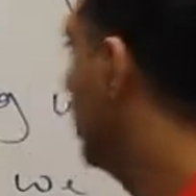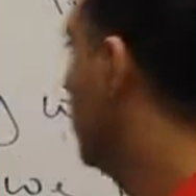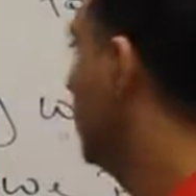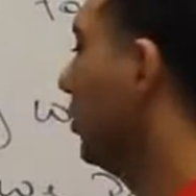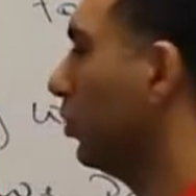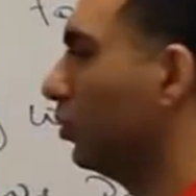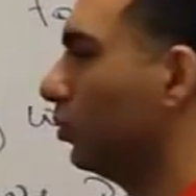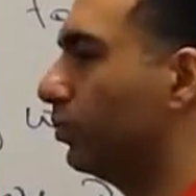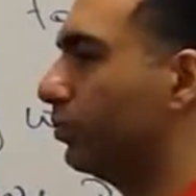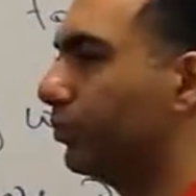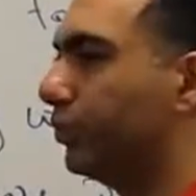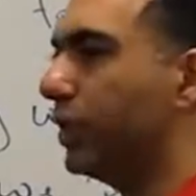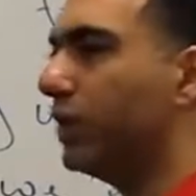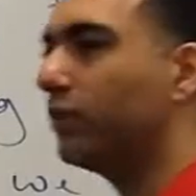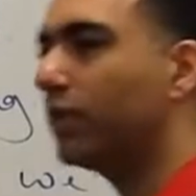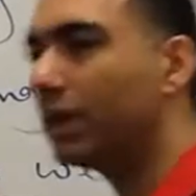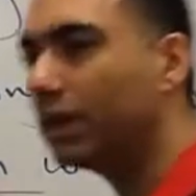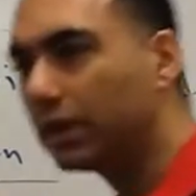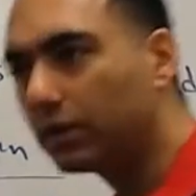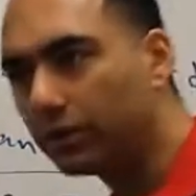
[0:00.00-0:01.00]
you
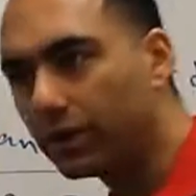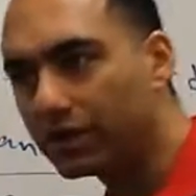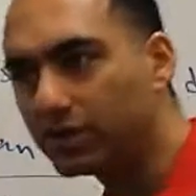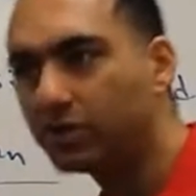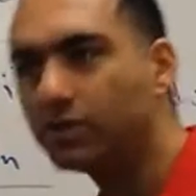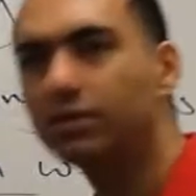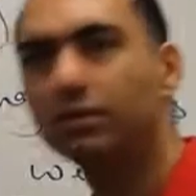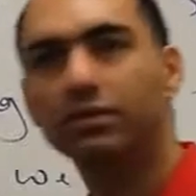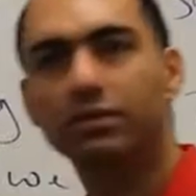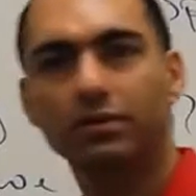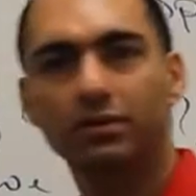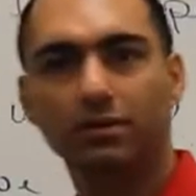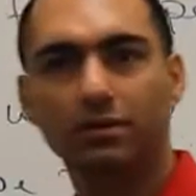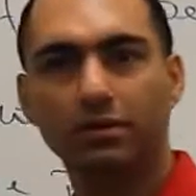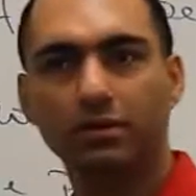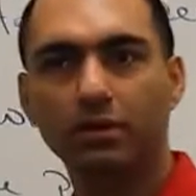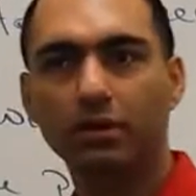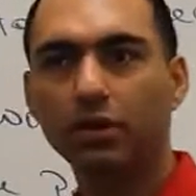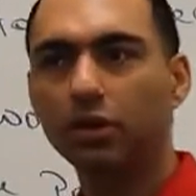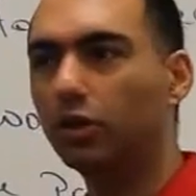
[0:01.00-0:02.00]
pre-read the question,
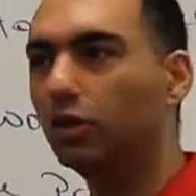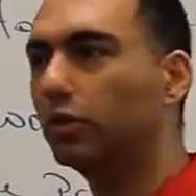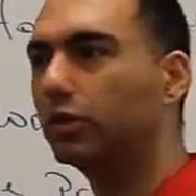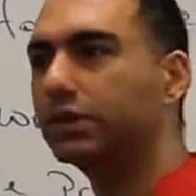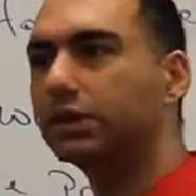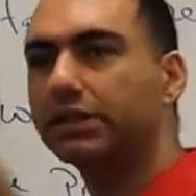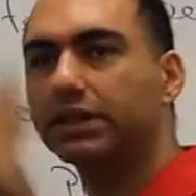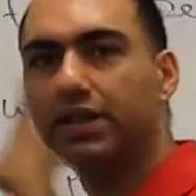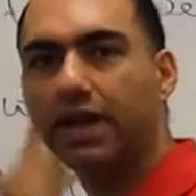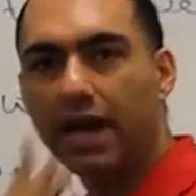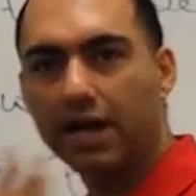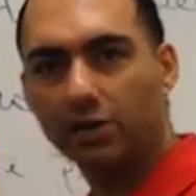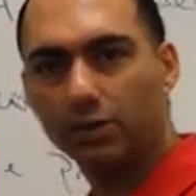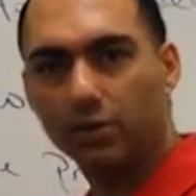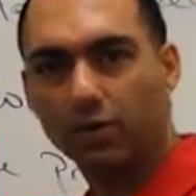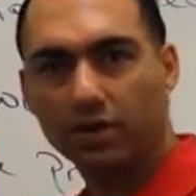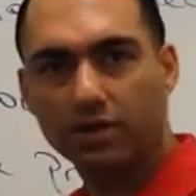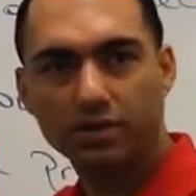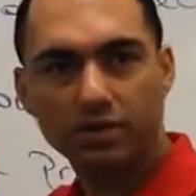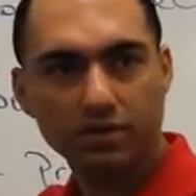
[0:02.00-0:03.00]
you look at the guide
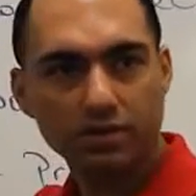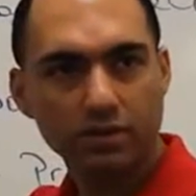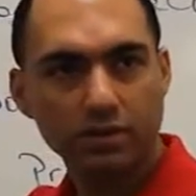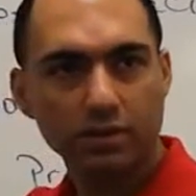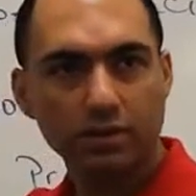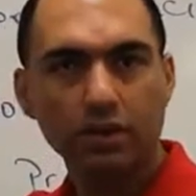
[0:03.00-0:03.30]
words,